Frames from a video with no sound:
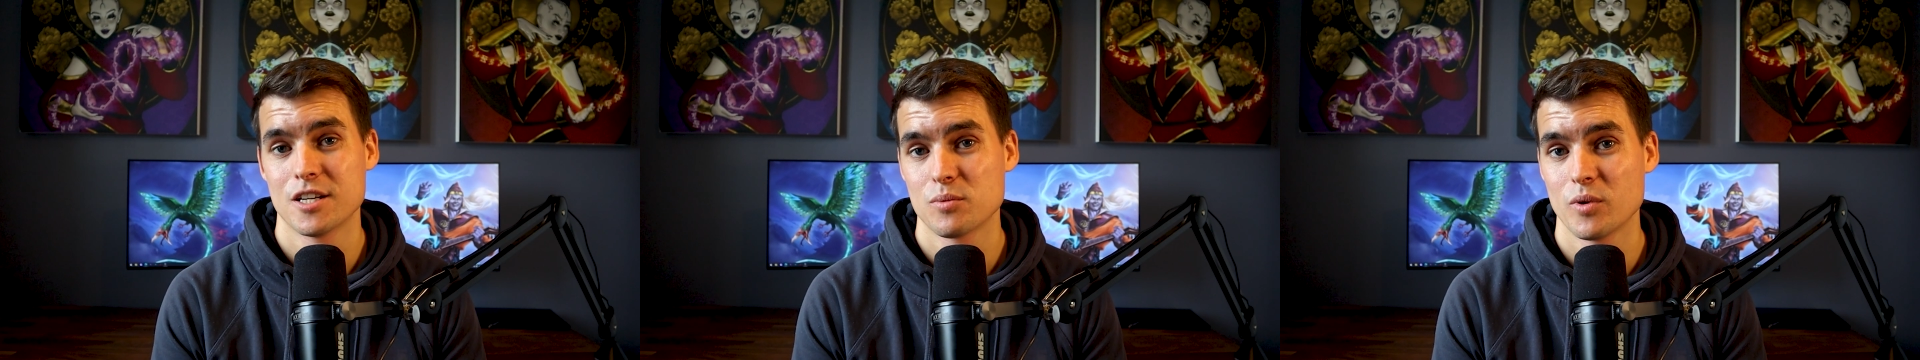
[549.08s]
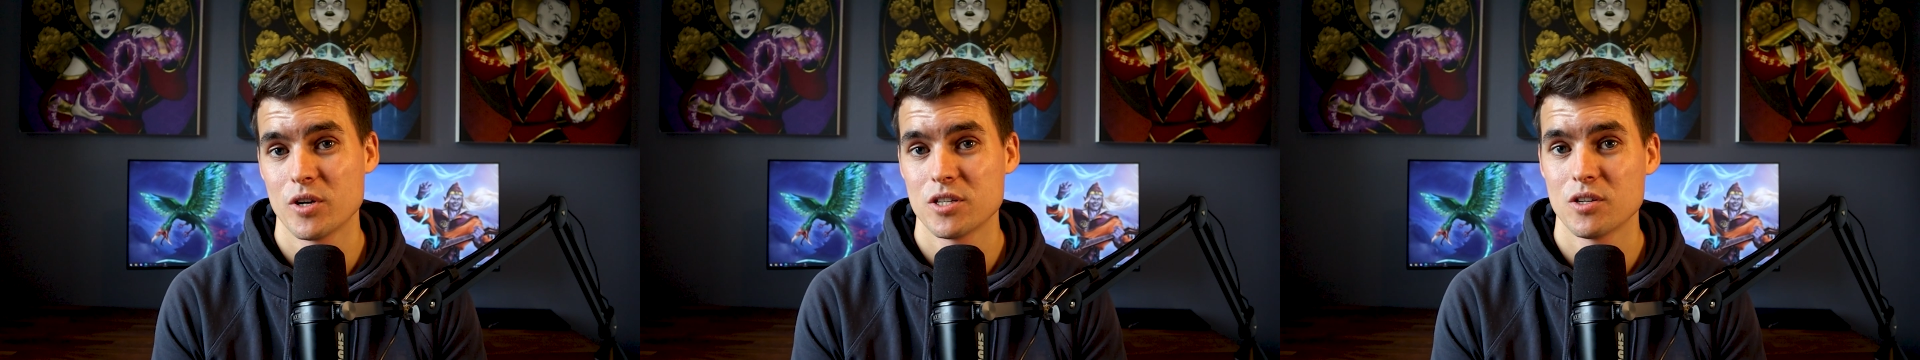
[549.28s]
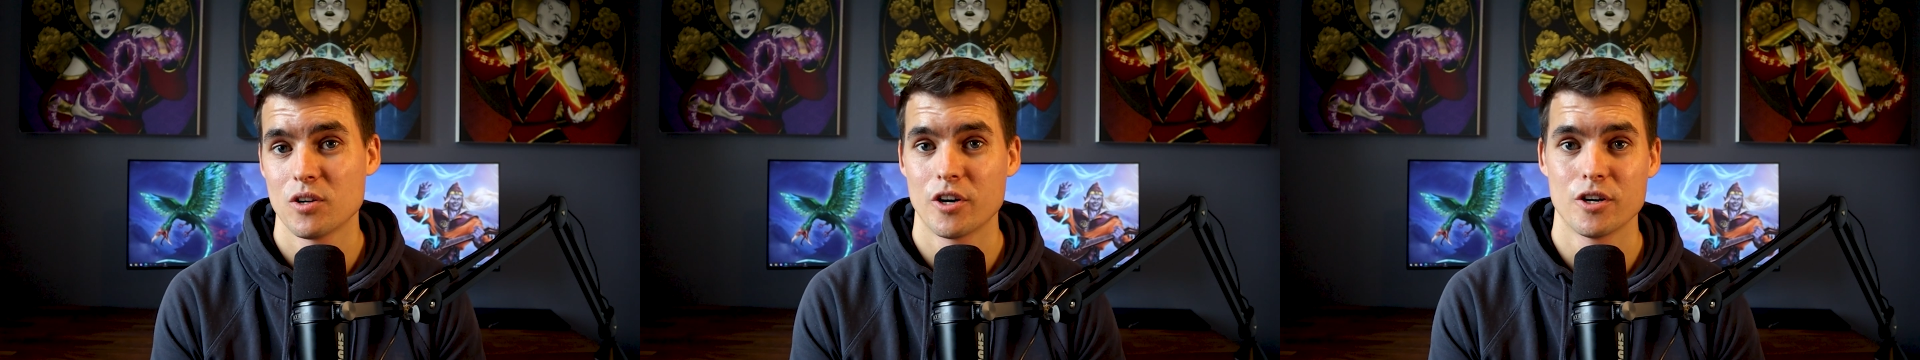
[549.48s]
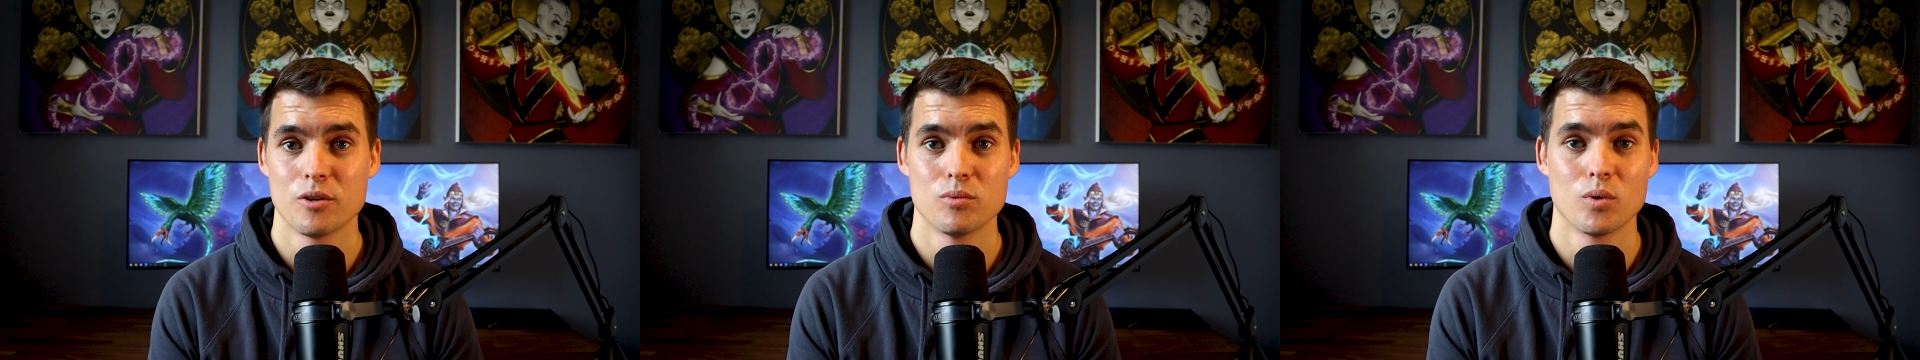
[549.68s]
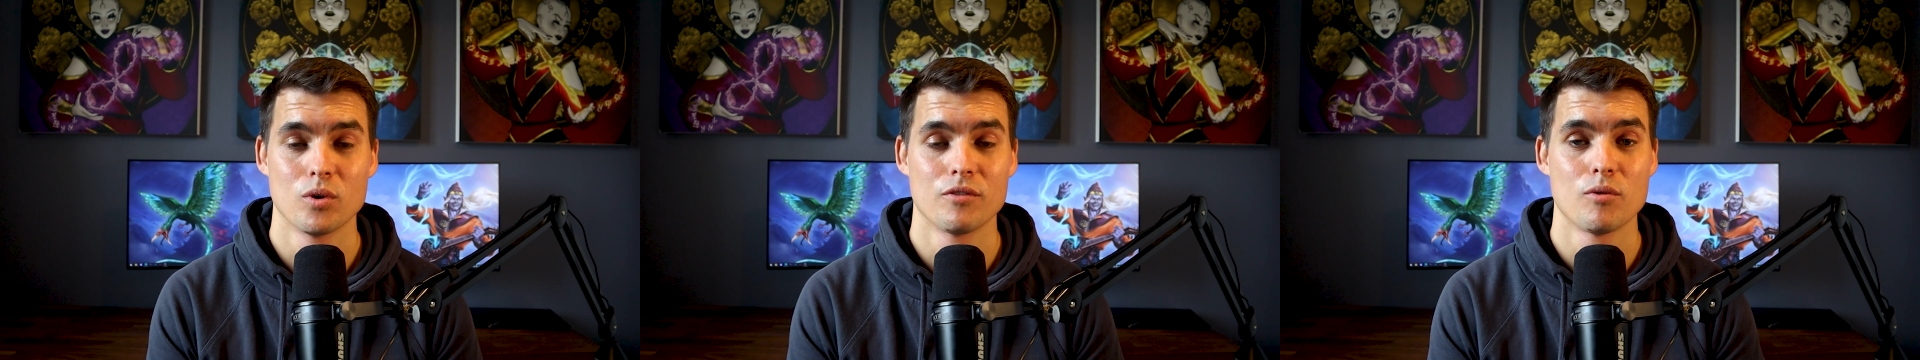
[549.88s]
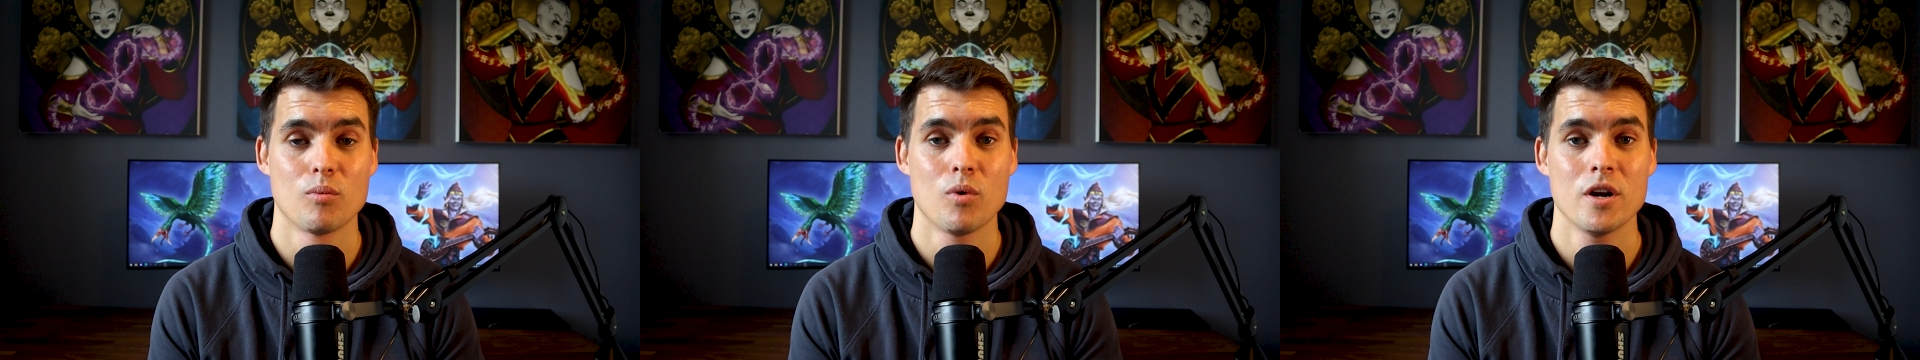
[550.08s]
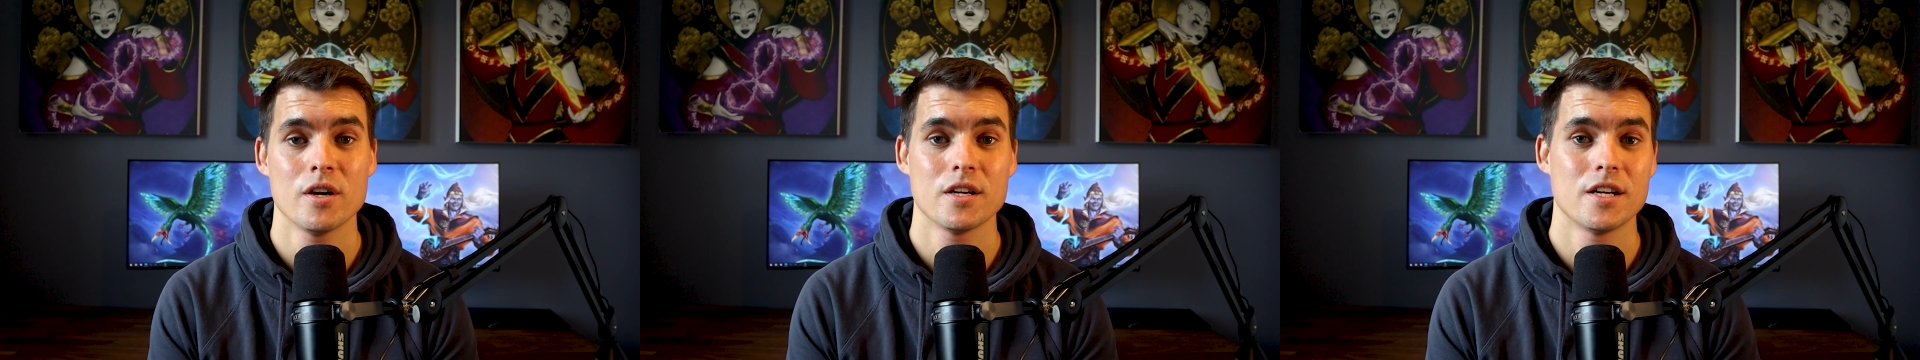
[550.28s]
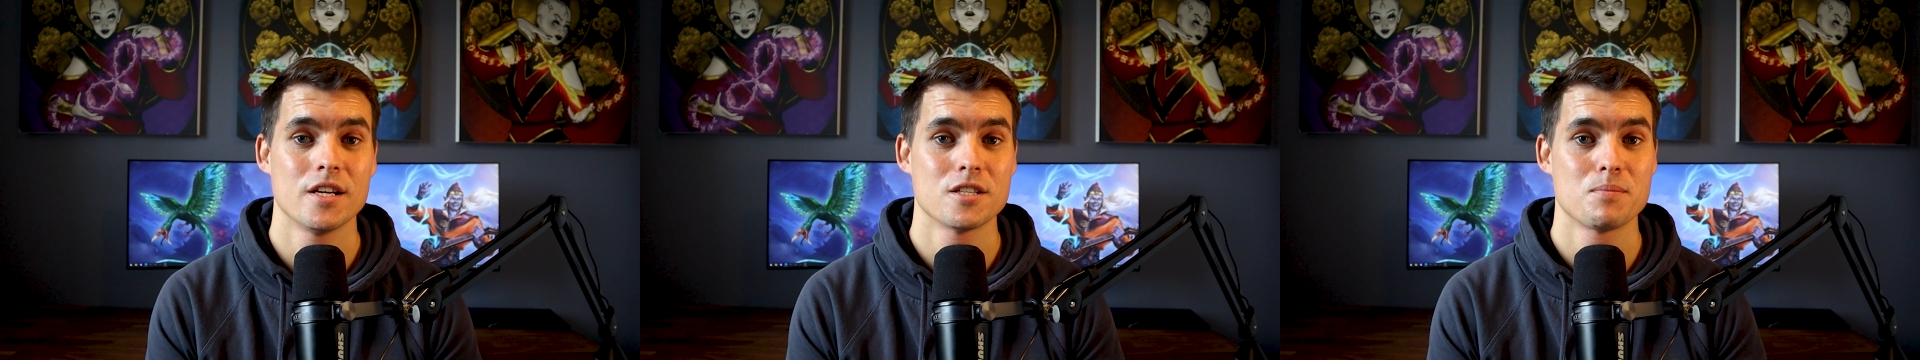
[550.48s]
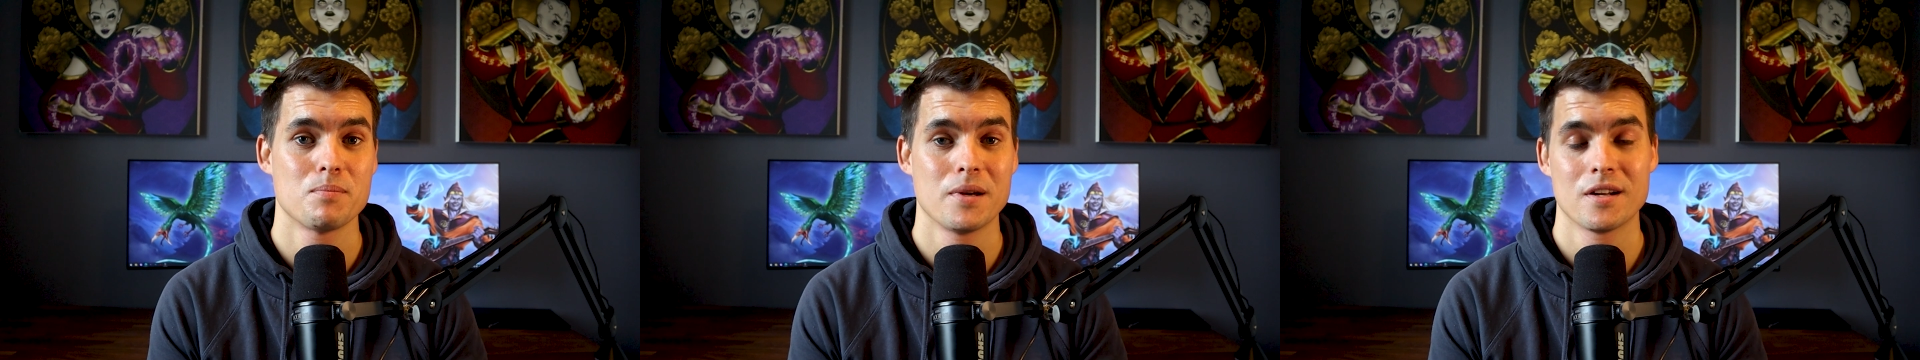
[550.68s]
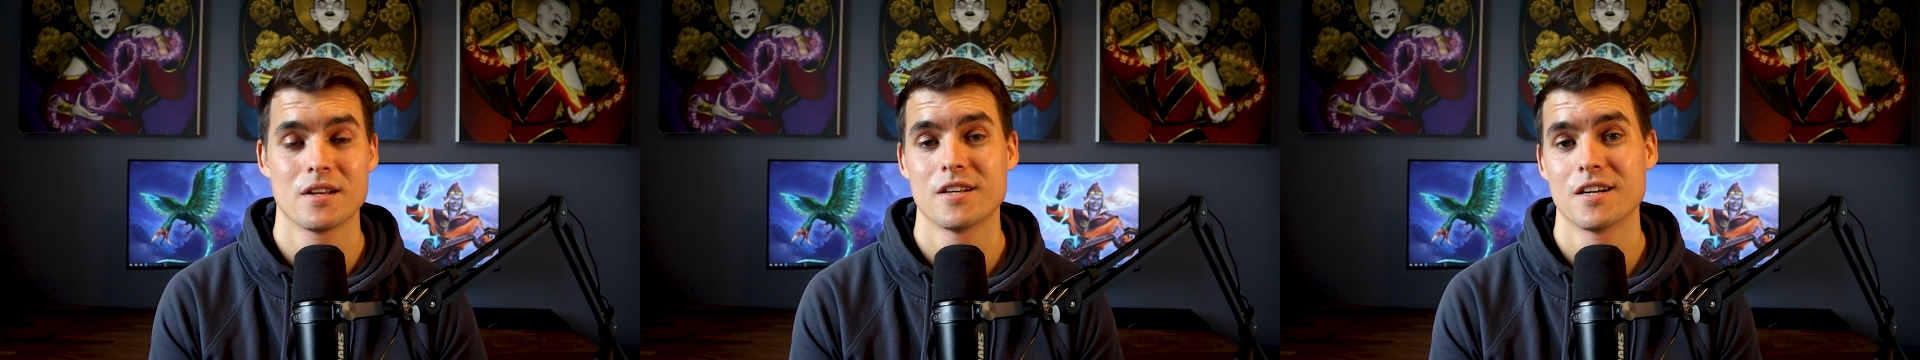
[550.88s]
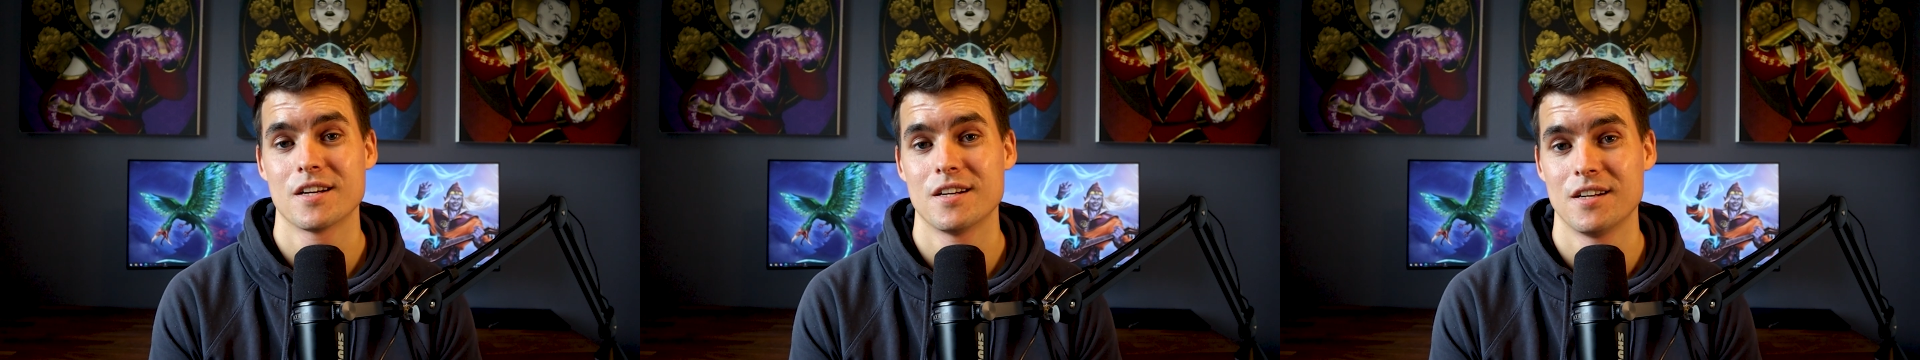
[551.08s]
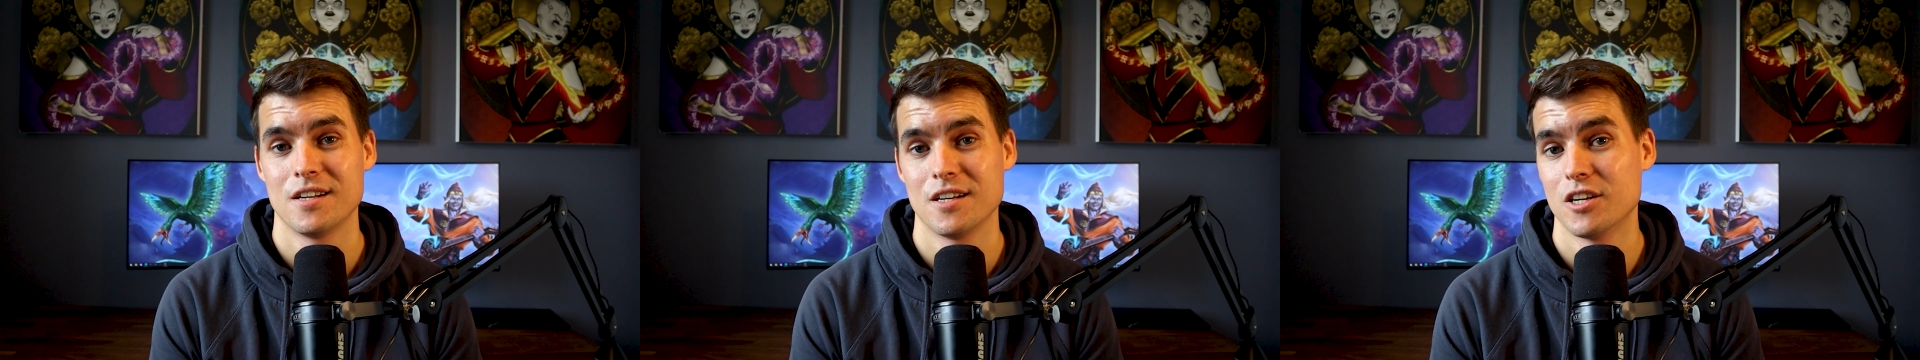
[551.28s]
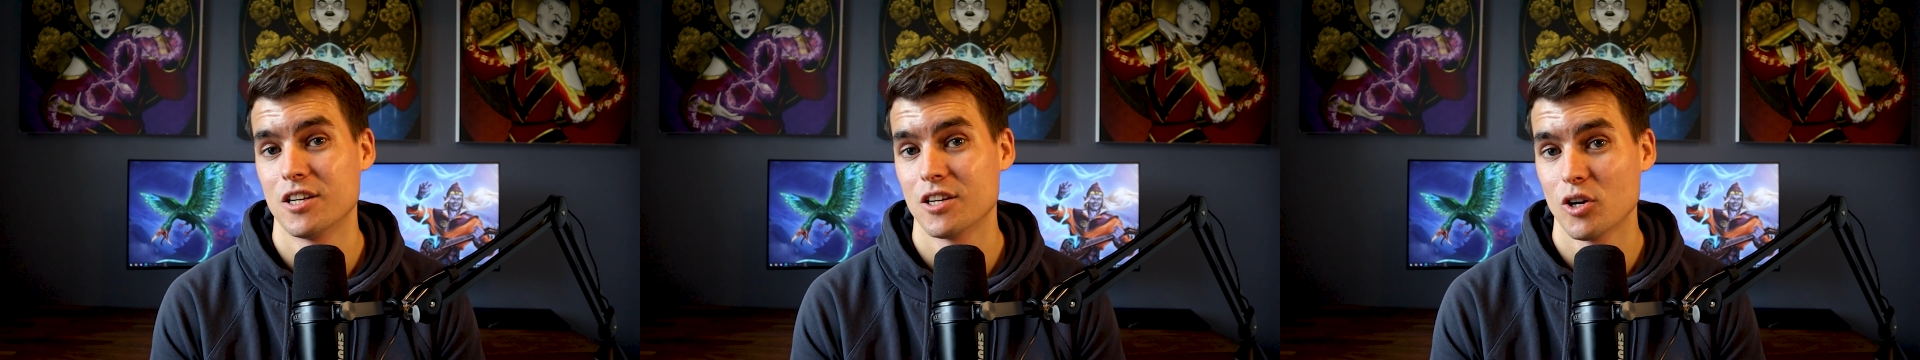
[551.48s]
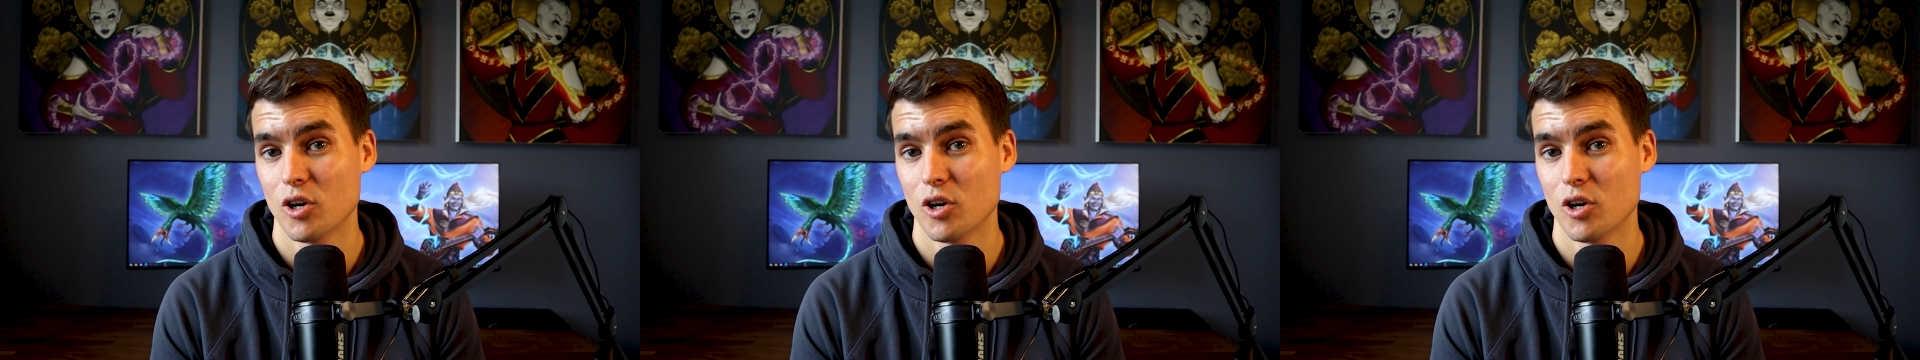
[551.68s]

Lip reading: inspiration on a roll of a 1 is better than getting it